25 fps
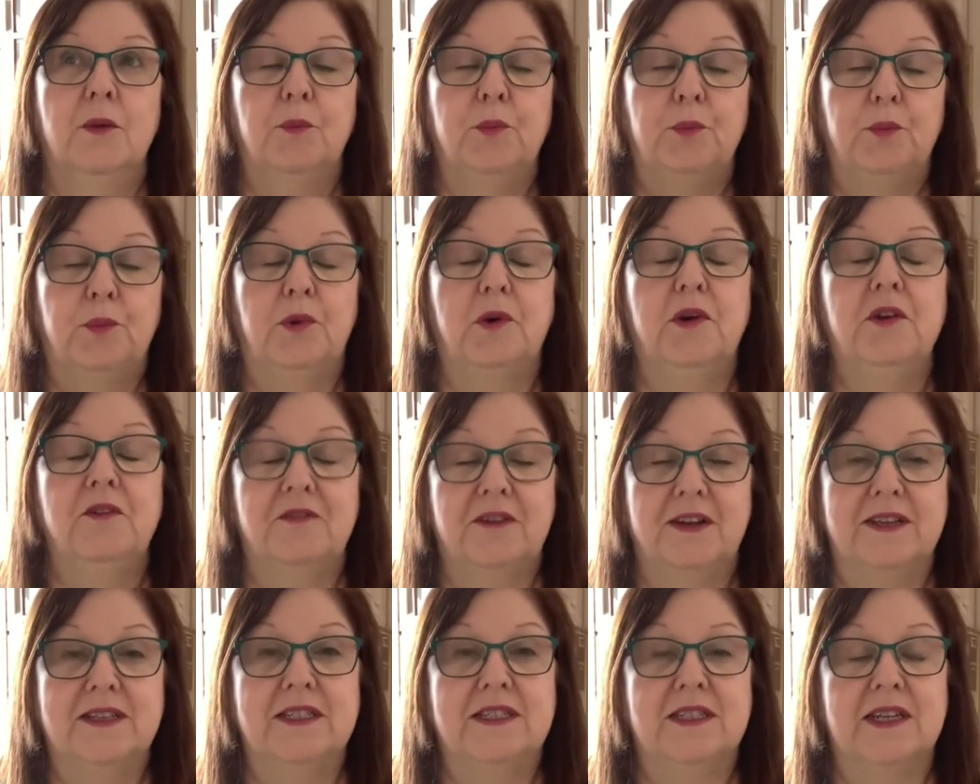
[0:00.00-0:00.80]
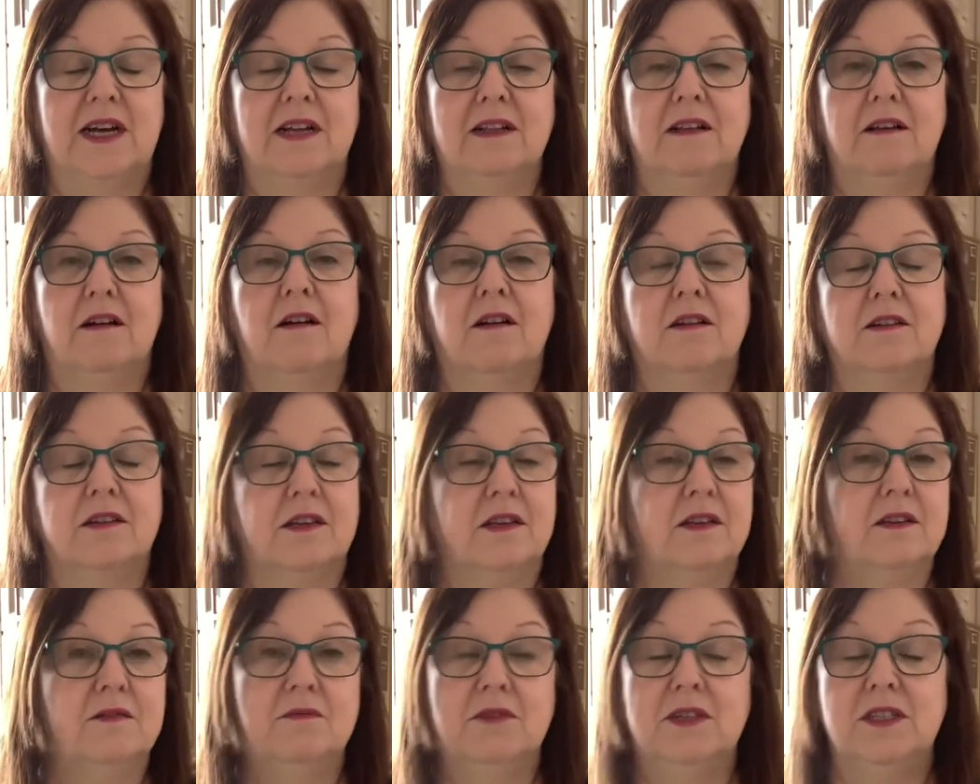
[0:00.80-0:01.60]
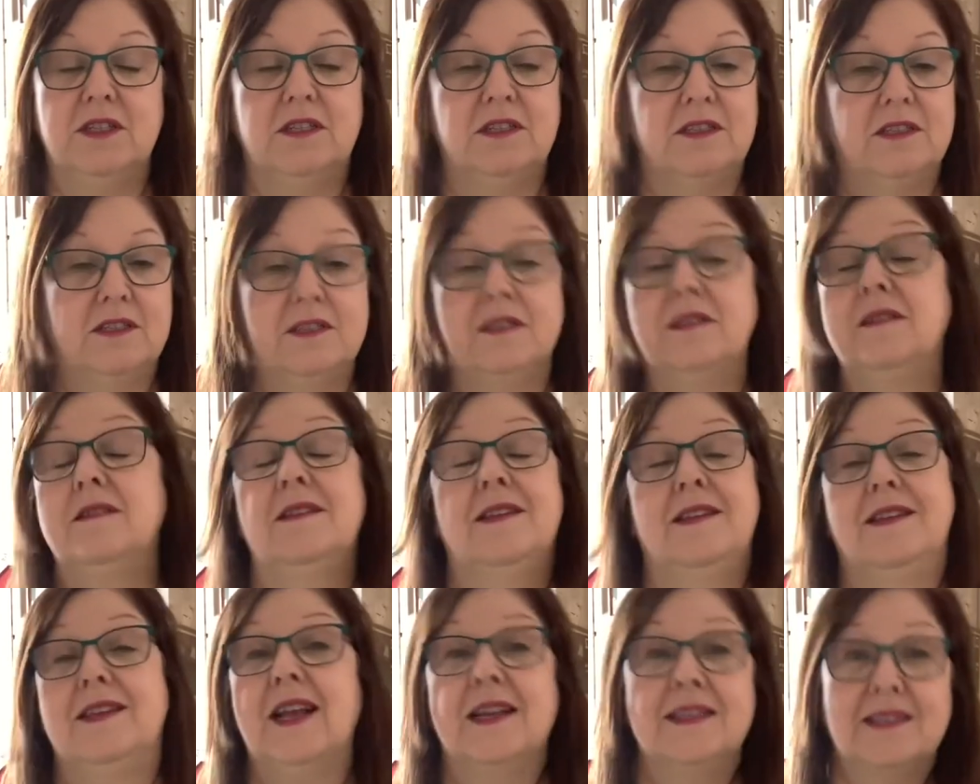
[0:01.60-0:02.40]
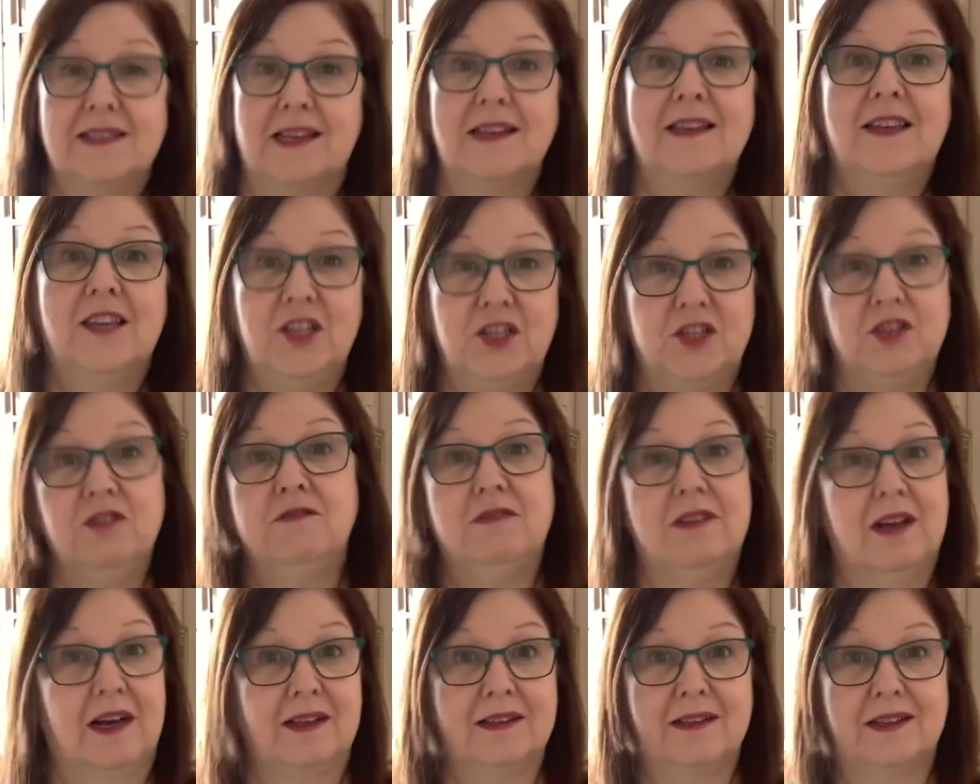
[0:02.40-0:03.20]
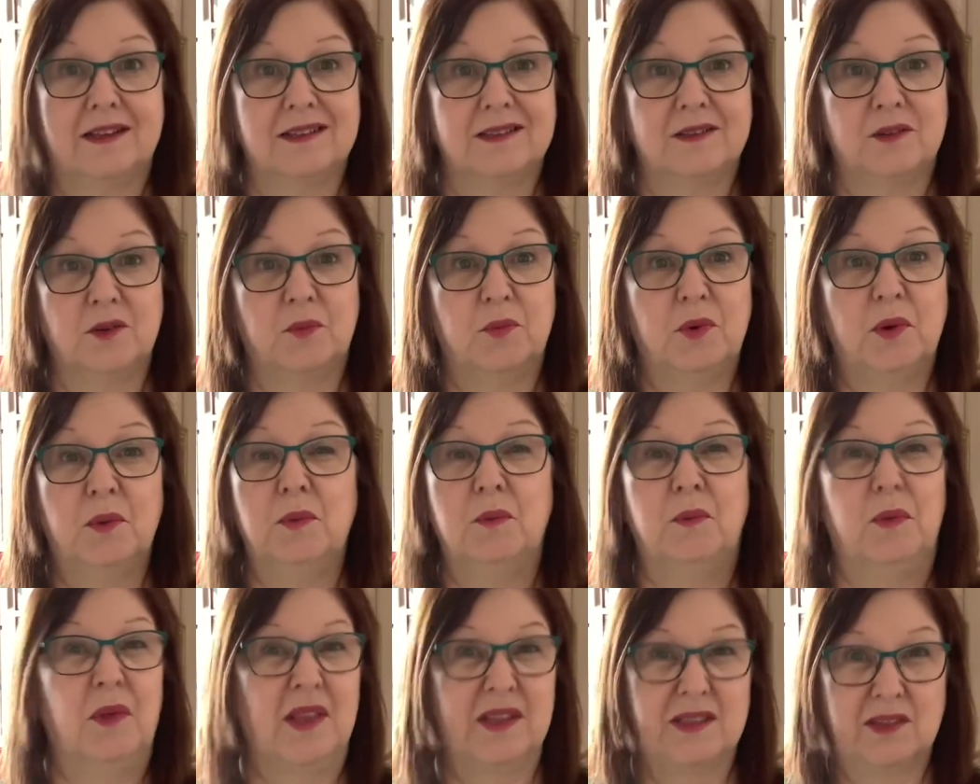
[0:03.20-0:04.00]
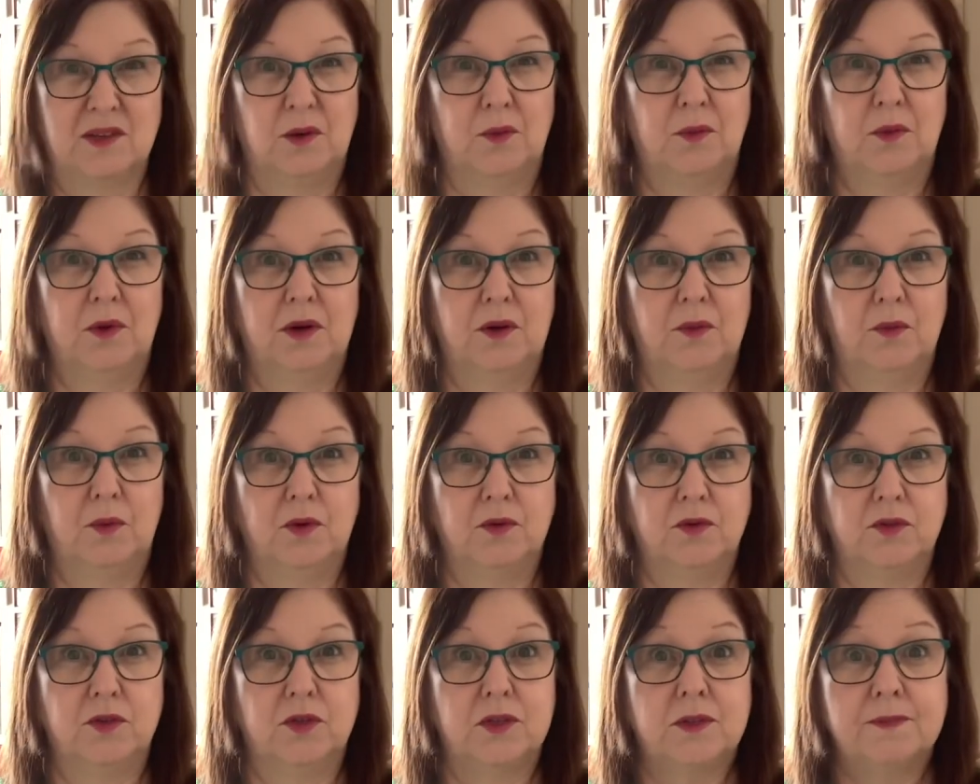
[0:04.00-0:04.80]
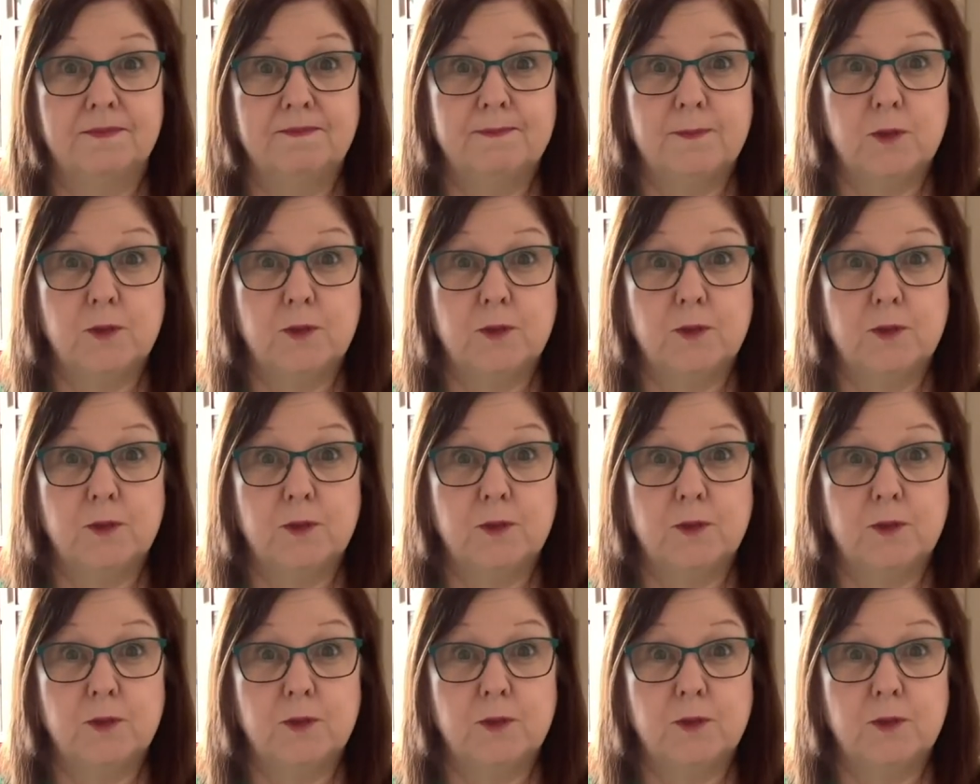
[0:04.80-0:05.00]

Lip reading: boyfriend style cardigan, which, yes, I can do that, that's not a problem, but that's not what I want.